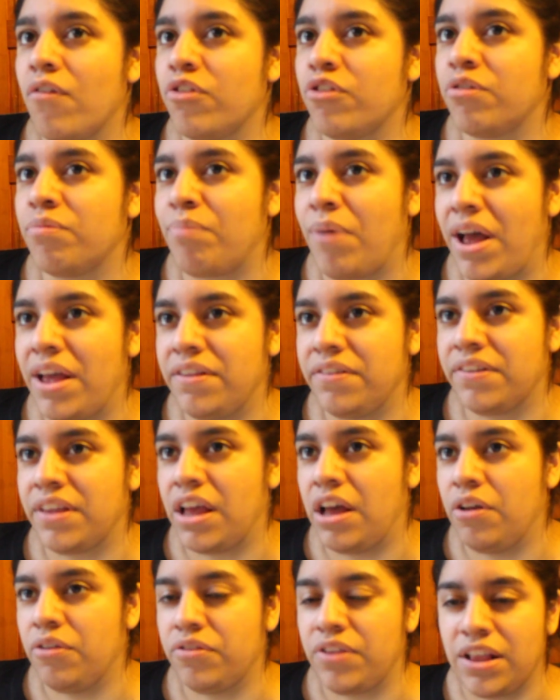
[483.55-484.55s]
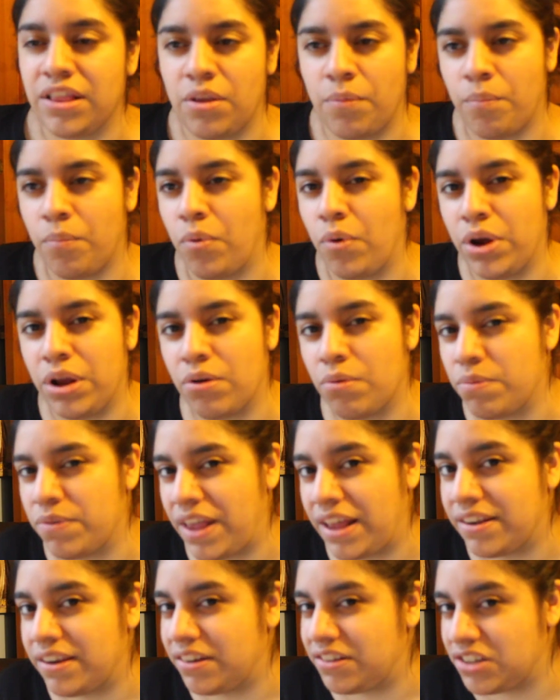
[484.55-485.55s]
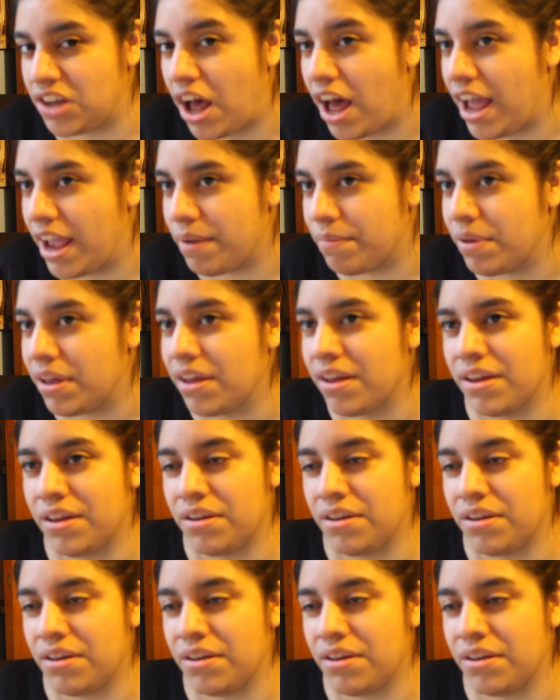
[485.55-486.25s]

of Spice Girls than the boy groups at the time,